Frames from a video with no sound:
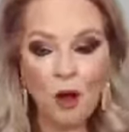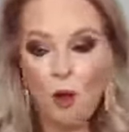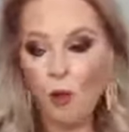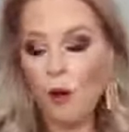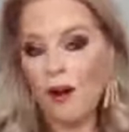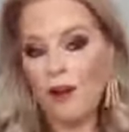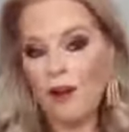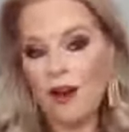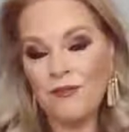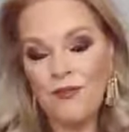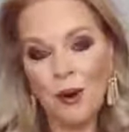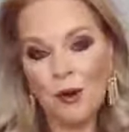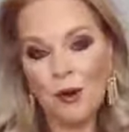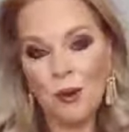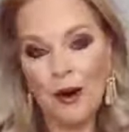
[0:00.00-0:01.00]
or if
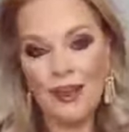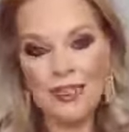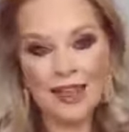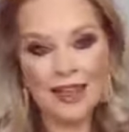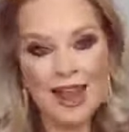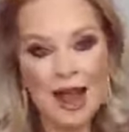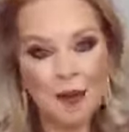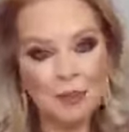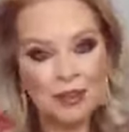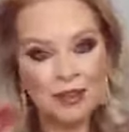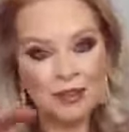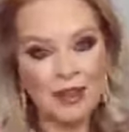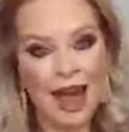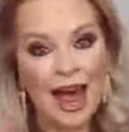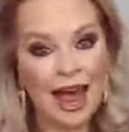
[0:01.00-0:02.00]
you're going to
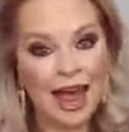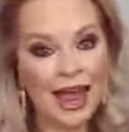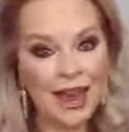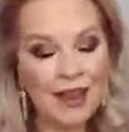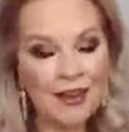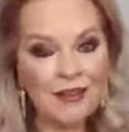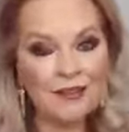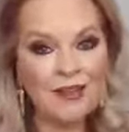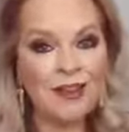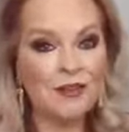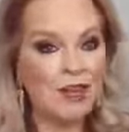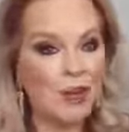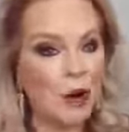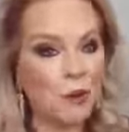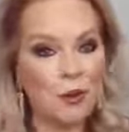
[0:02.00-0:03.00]
sample live and,
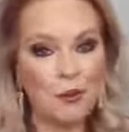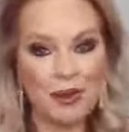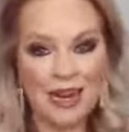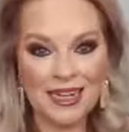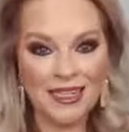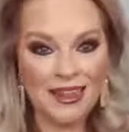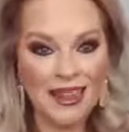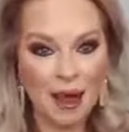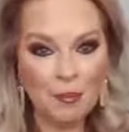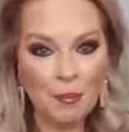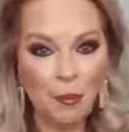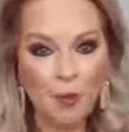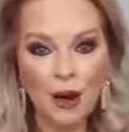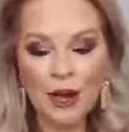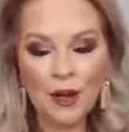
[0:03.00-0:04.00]
when we get to
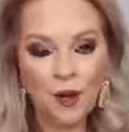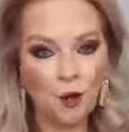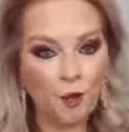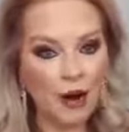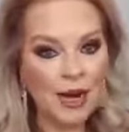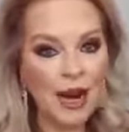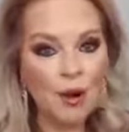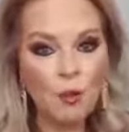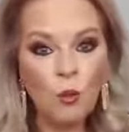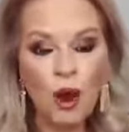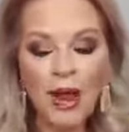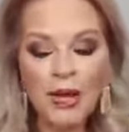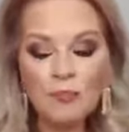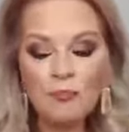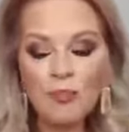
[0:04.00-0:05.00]
that point, or
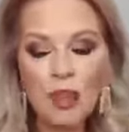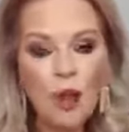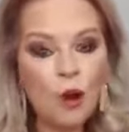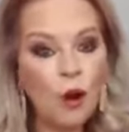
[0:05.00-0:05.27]
one-on-one,